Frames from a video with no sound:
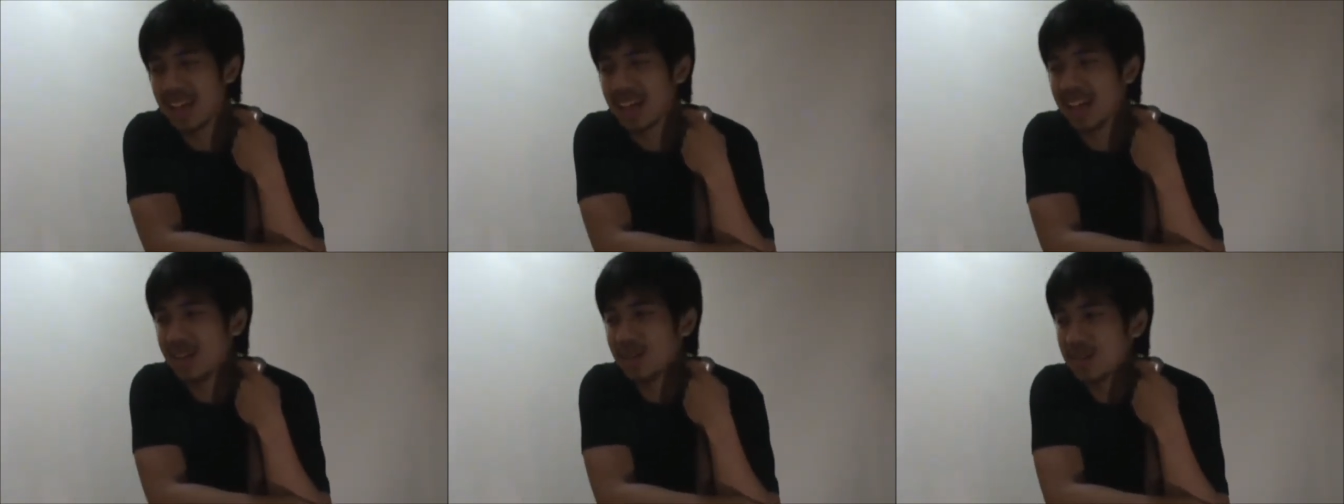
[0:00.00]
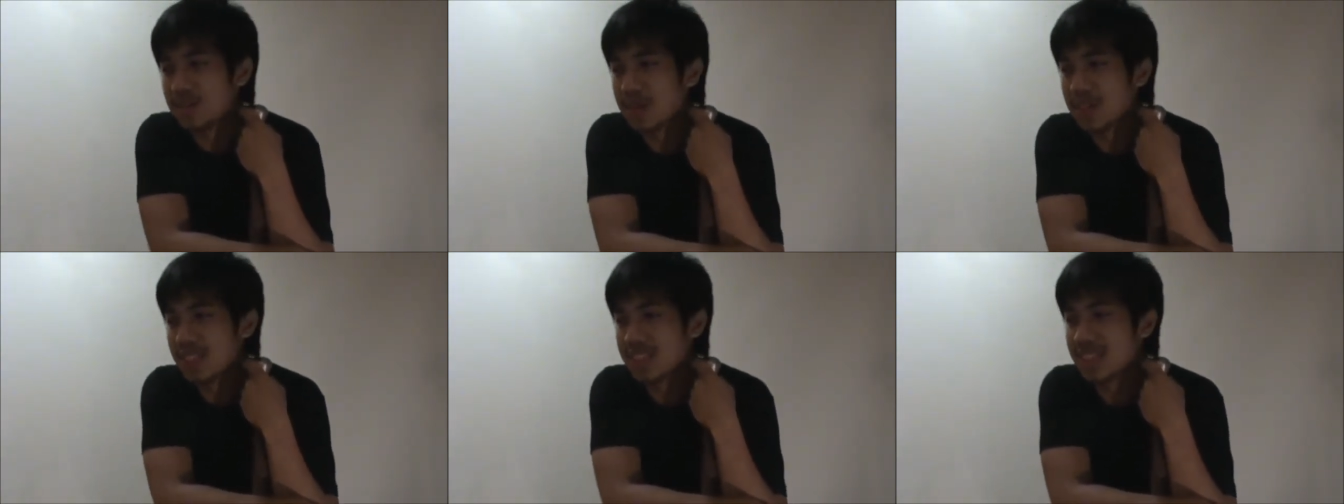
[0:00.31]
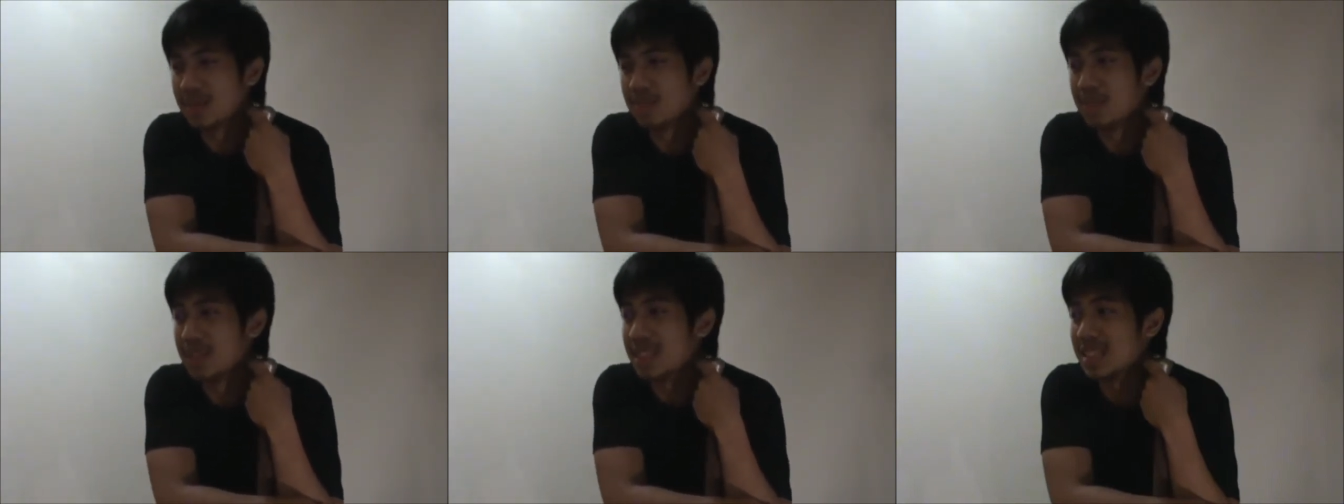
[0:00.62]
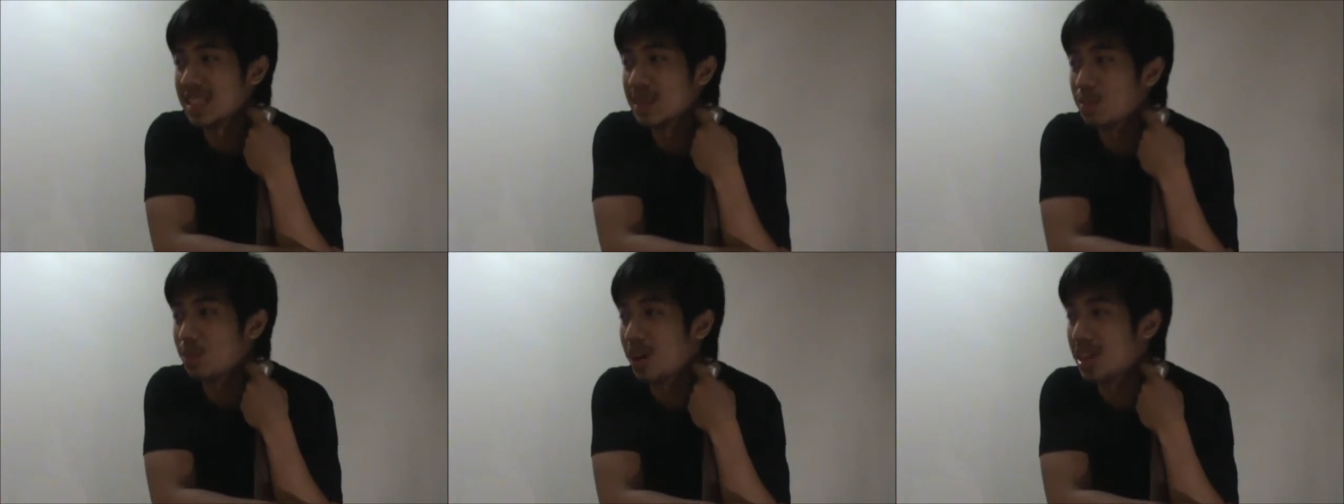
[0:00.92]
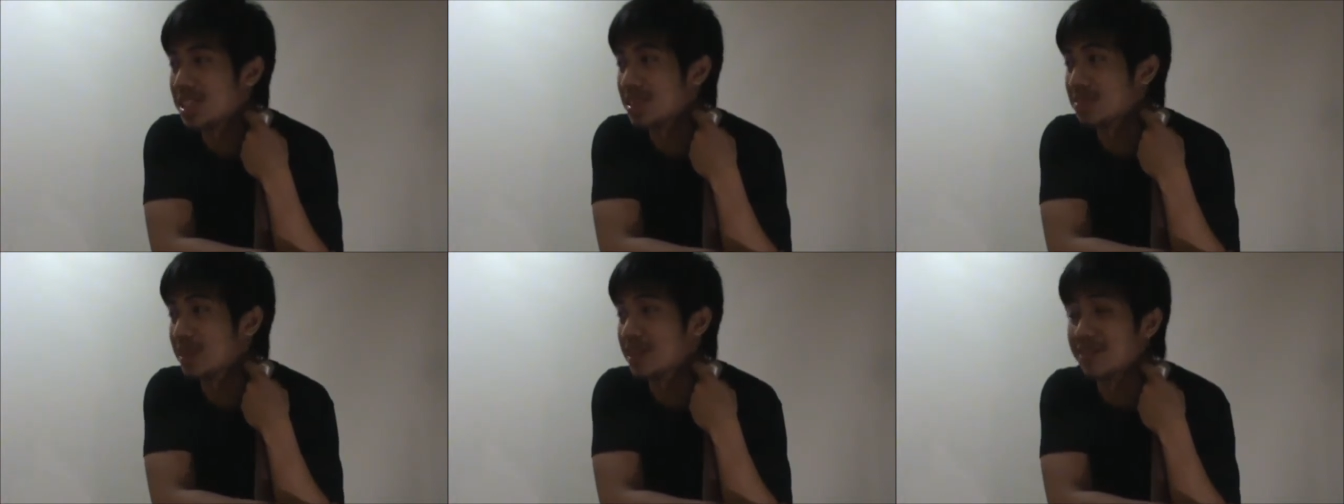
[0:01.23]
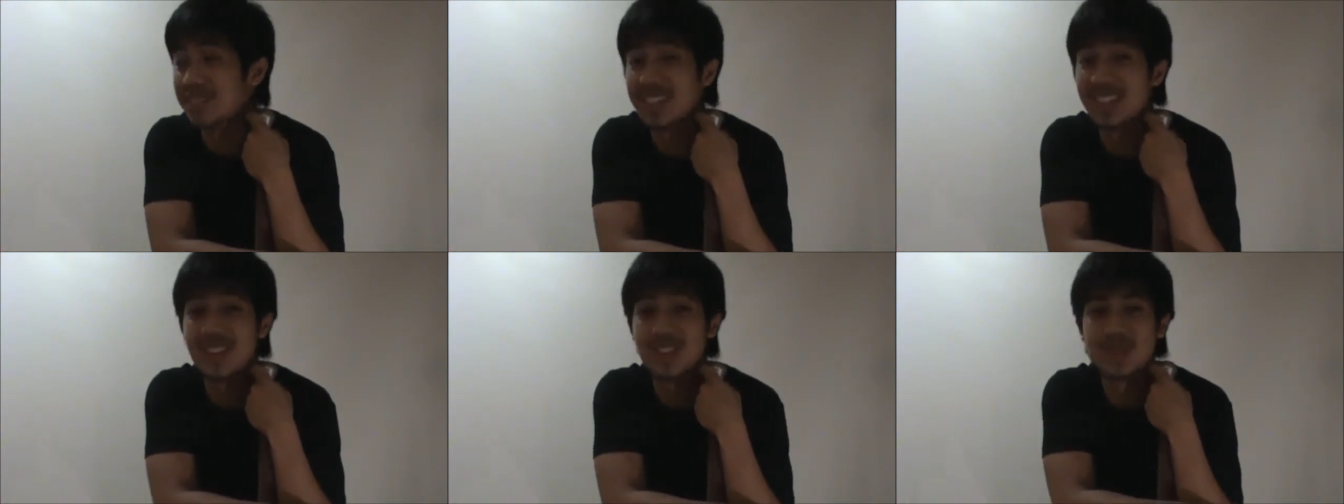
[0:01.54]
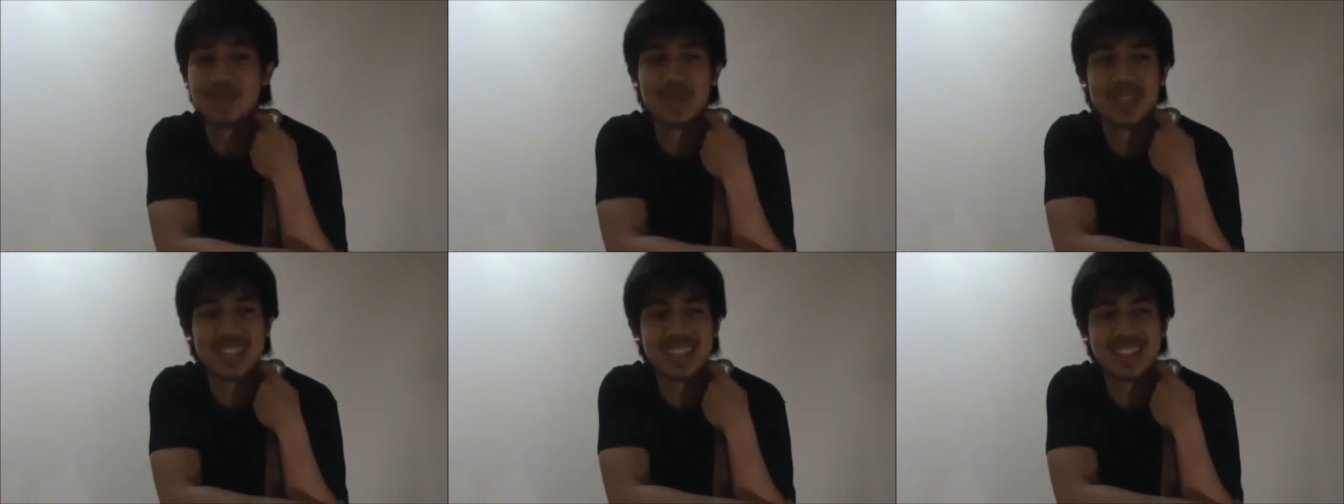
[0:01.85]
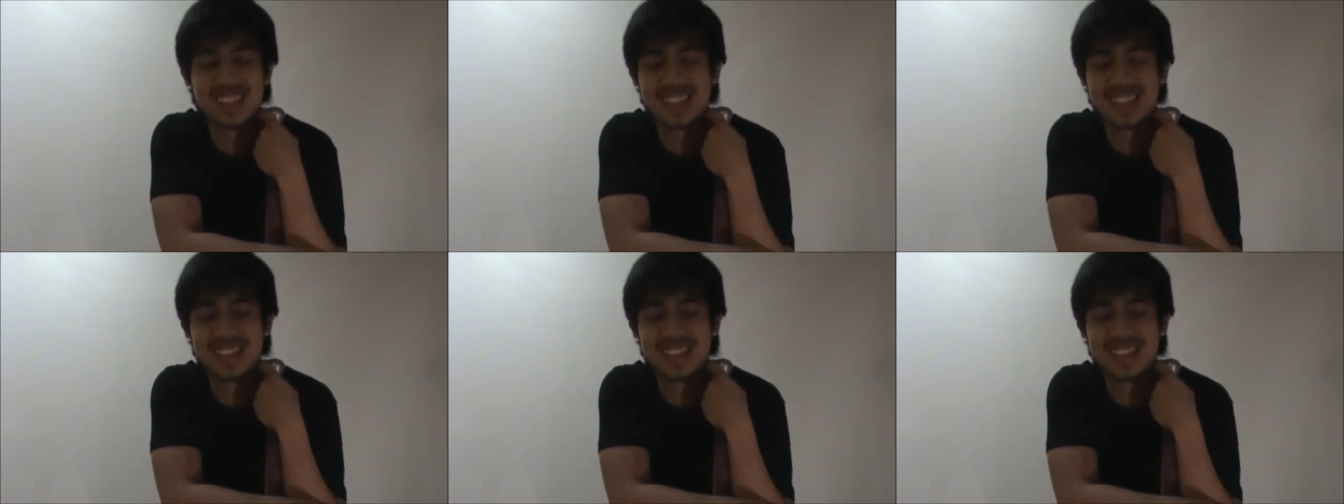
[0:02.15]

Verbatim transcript: I was about to say please keep watching my videos, but